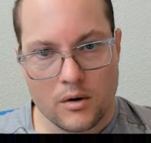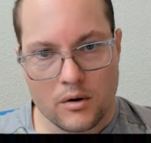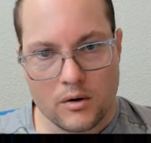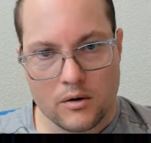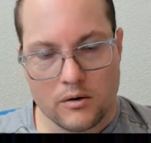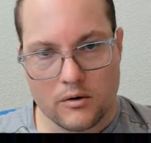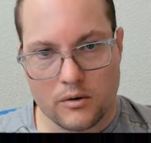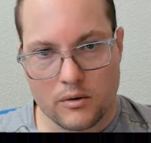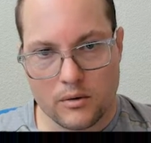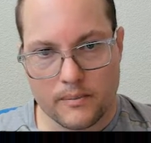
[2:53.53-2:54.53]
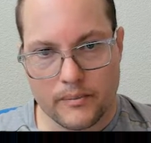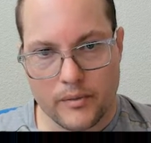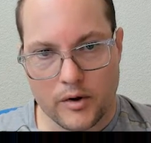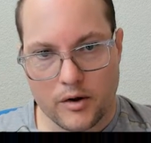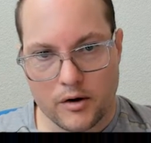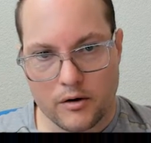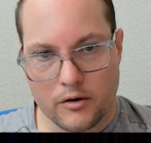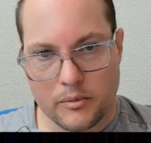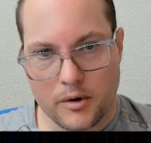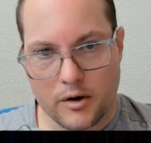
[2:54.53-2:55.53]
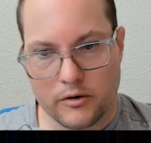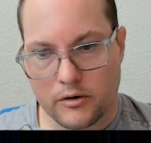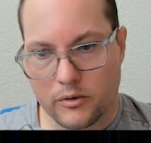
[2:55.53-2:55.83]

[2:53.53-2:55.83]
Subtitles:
So at the end of this process we've